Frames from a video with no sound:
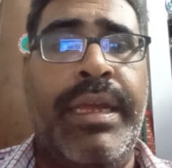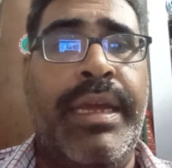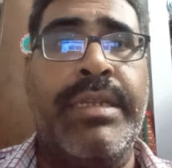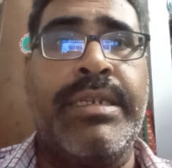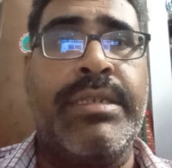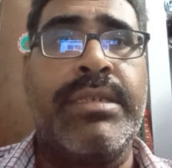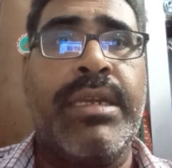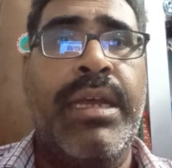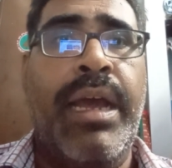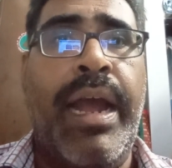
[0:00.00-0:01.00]
agents,
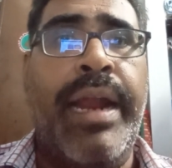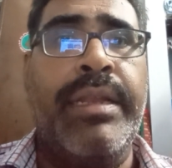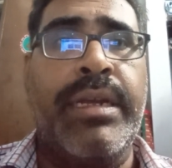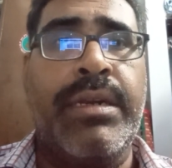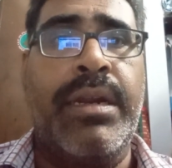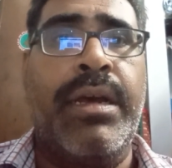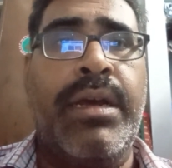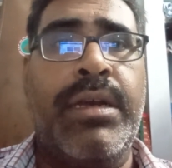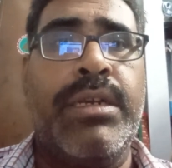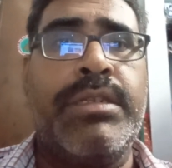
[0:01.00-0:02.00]
and then
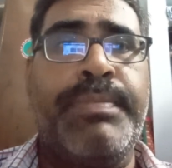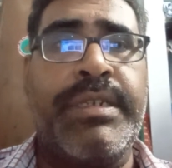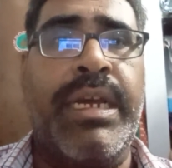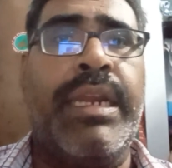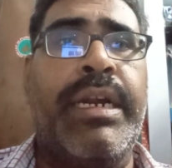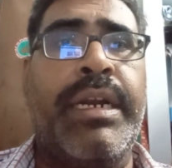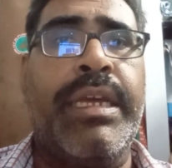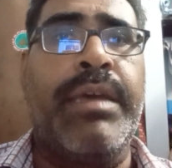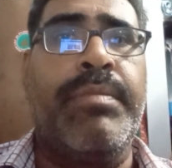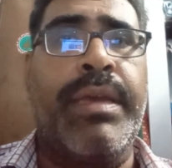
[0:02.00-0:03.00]

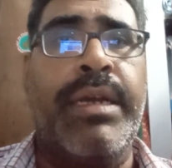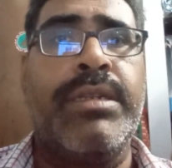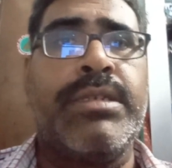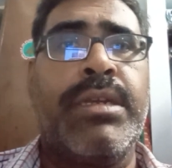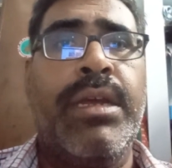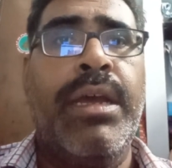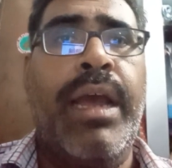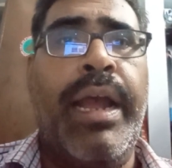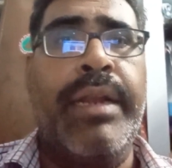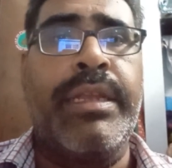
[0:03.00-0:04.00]
specialty chemicals,
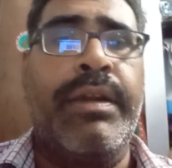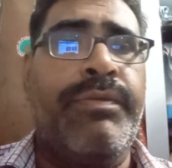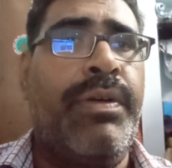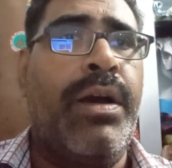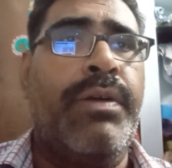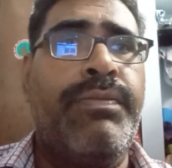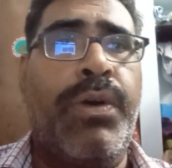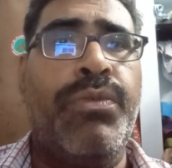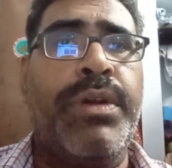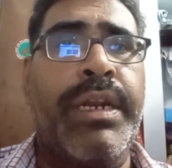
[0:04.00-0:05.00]
and then
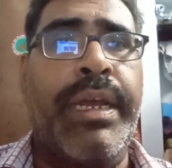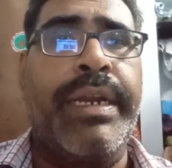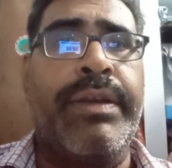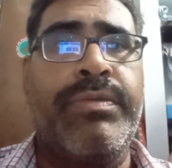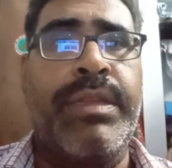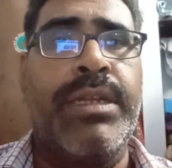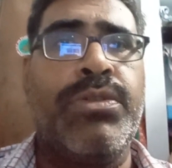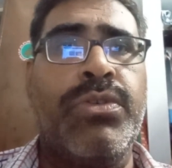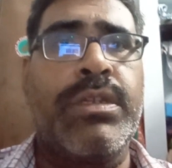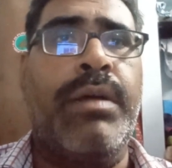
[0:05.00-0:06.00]
foundry kind of thing,
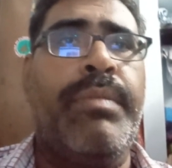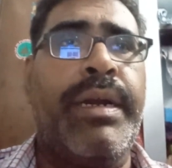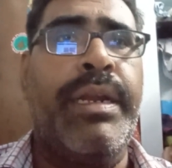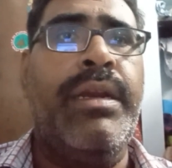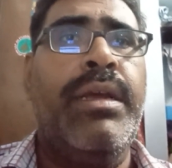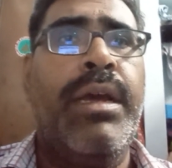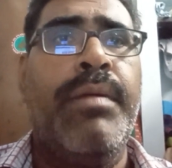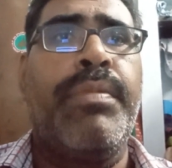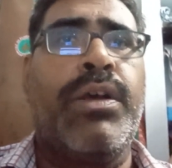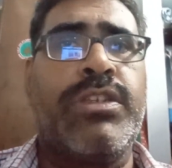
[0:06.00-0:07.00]
those come under
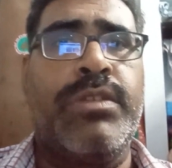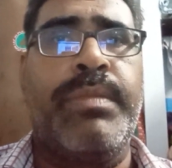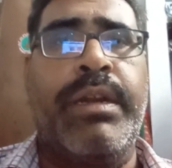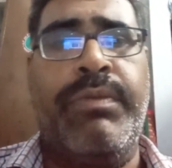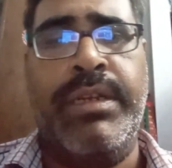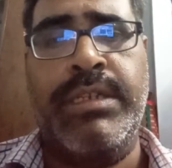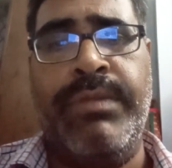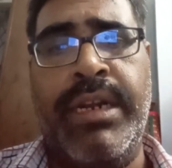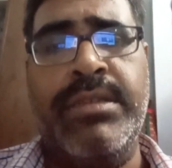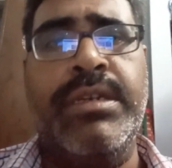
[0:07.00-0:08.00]
process manufacturing.
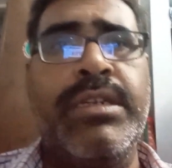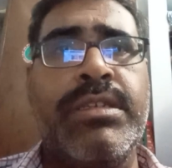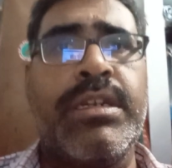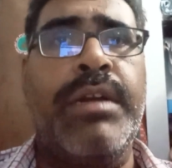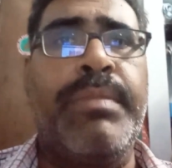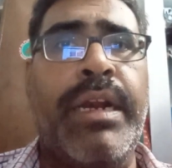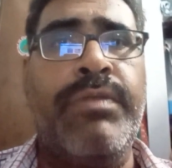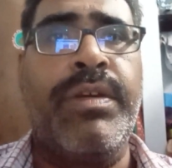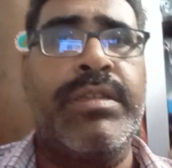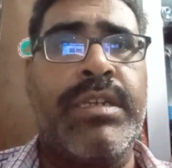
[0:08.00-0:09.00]
Whereas in discrete
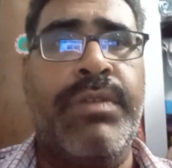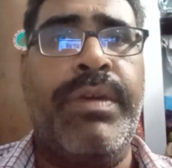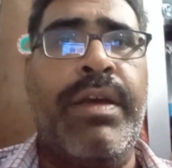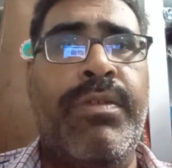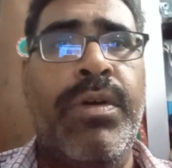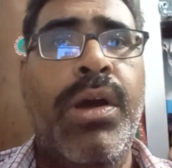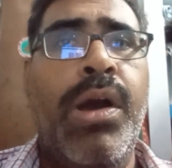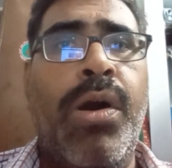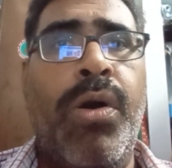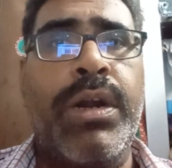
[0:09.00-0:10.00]
manufacturing, we have
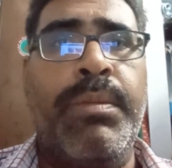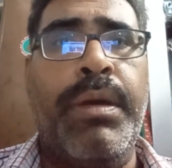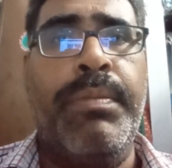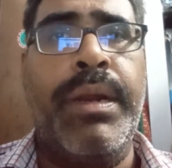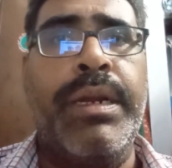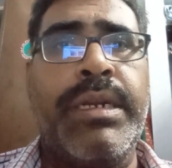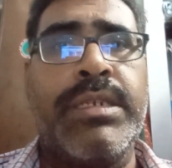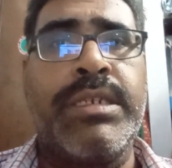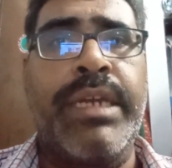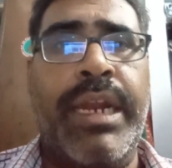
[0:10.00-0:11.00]
automobile
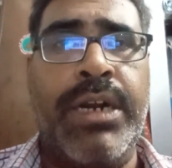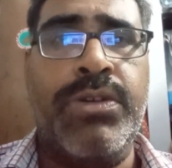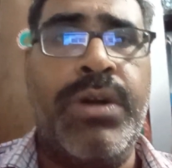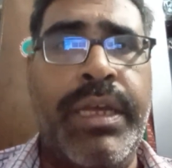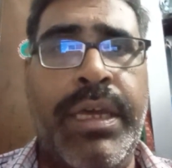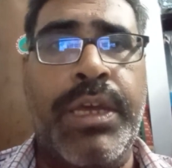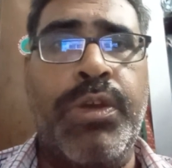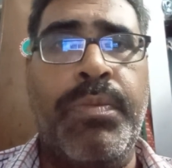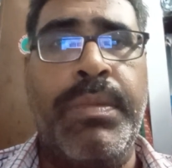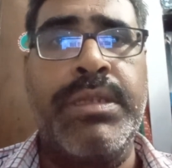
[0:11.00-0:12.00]
industry, electronic
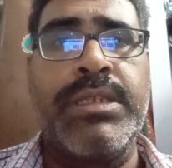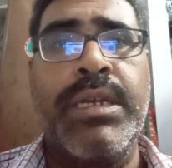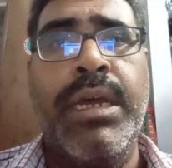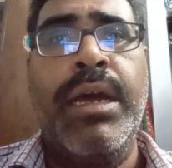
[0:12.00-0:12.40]
equipments,